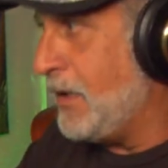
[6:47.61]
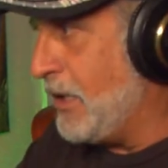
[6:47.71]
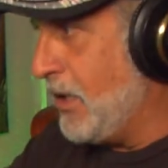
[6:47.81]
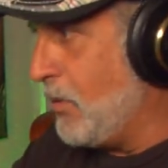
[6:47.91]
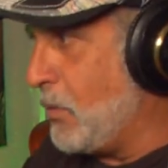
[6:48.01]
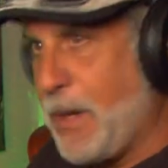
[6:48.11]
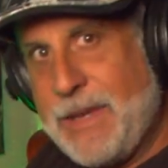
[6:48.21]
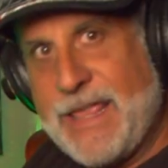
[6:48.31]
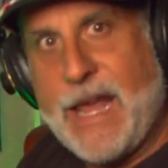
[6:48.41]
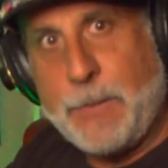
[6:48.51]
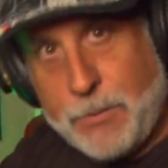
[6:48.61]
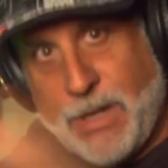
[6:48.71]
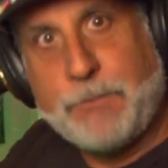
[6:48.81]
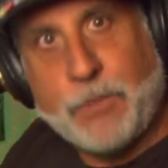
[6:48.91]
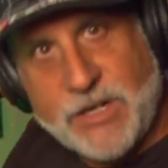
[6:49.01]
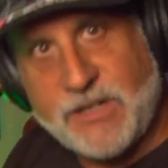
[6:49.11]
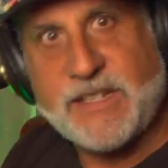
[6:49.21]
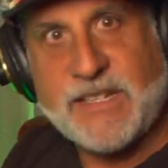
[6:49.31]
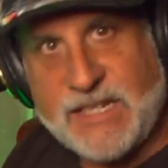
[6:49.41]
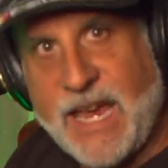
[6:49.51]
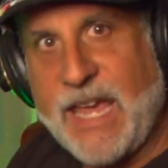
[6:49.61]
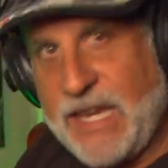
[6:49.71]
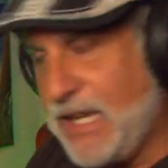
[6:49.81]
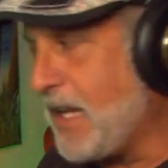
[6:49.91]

you know, when I mean that, I mean by present society